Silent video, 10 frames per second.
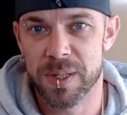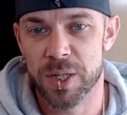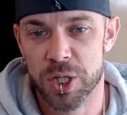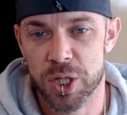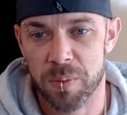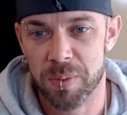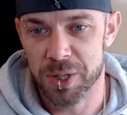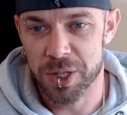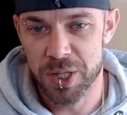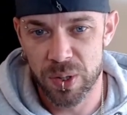shop, on
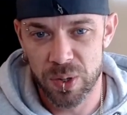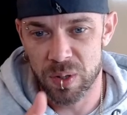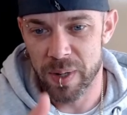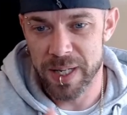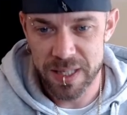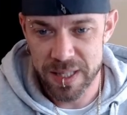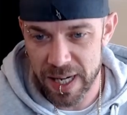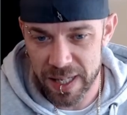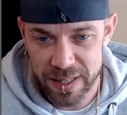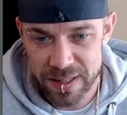your store where you
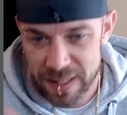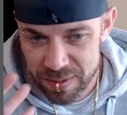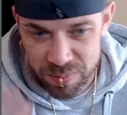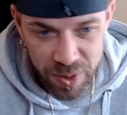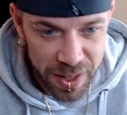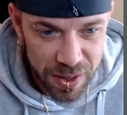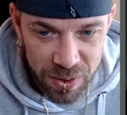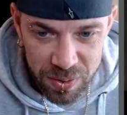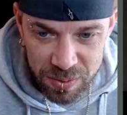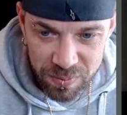sell it, it's really
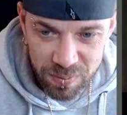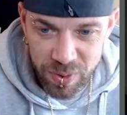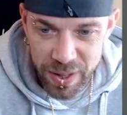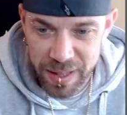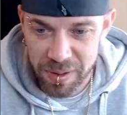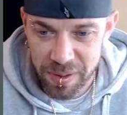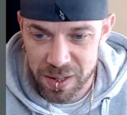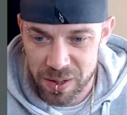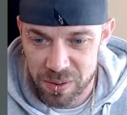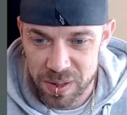cool. Really, really
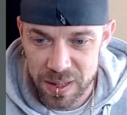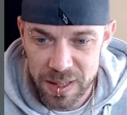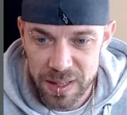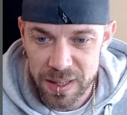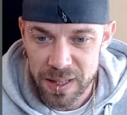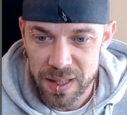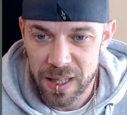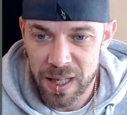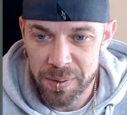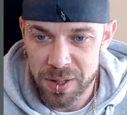cool.
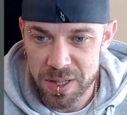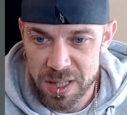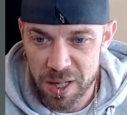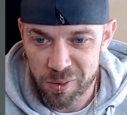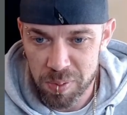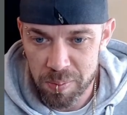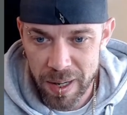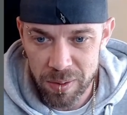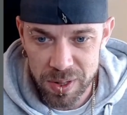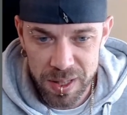We've got a
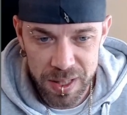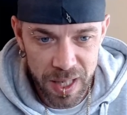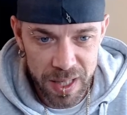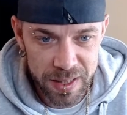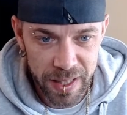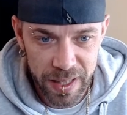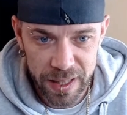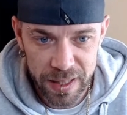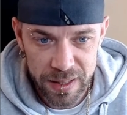self-propelled gun here.